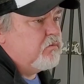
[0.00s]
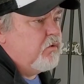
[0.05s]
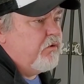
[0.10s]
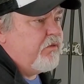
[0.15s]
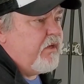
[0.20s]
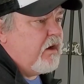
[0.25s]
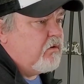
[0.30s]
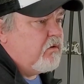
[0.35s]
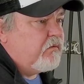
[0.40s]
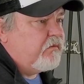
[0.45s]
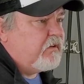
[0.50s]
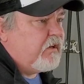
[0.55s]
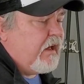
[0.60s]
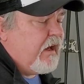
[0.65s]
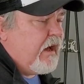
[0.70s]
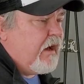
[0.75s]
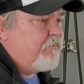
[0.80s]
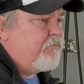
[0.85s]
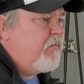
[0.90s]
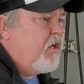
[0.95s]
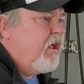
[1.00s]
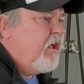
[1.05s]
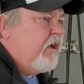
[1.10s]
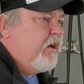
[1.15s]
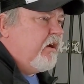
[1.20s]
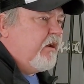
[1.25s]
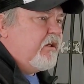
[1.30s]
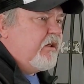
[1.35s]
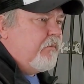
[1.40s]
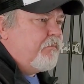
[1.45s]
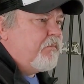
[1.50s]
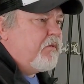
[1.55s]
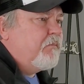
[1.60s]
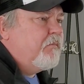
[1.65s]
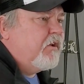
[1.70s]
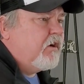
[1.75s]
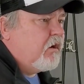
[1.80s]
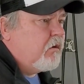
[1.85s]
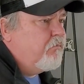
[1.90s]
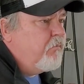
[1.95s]
without a top and I kept them
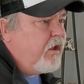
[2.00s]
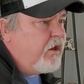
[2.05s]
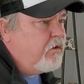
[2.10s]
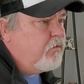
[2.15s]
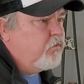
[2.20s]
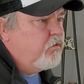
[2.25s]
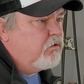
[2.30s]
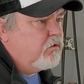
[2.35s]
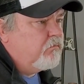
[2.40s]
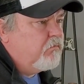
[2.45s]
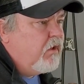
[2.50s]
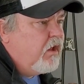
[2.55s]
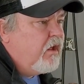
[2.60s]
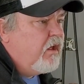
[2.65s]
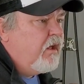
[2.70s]
in our main room.